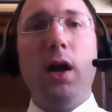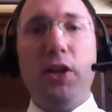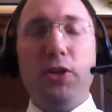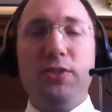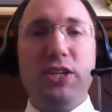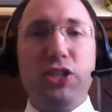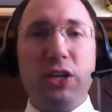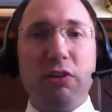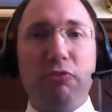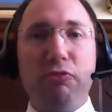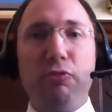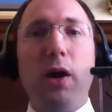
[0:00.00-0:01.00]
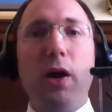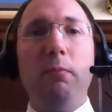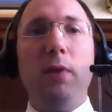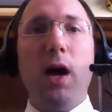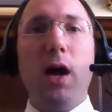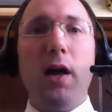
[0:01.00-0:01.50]
another teaching
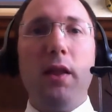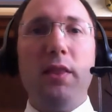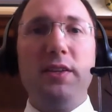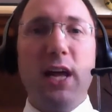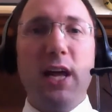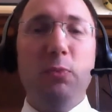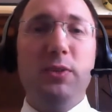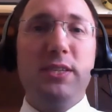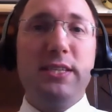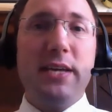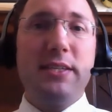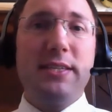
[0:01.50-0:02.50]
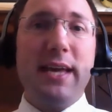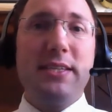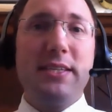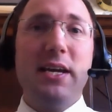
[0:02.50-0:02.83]
from uh, the Talmud says that